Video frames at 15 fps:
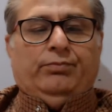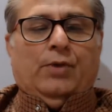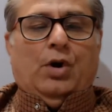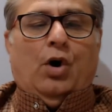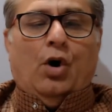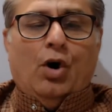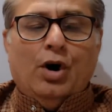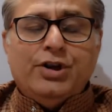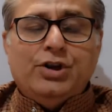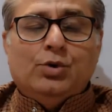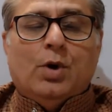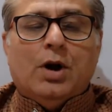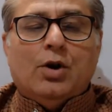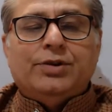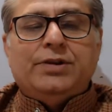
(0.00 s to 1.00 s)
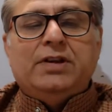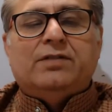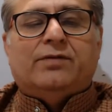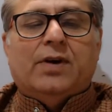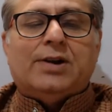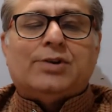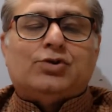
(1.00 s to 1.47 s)
or you are on the
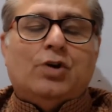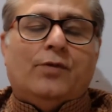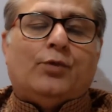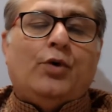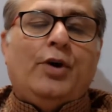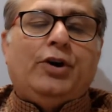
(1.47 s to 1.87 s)
verge of going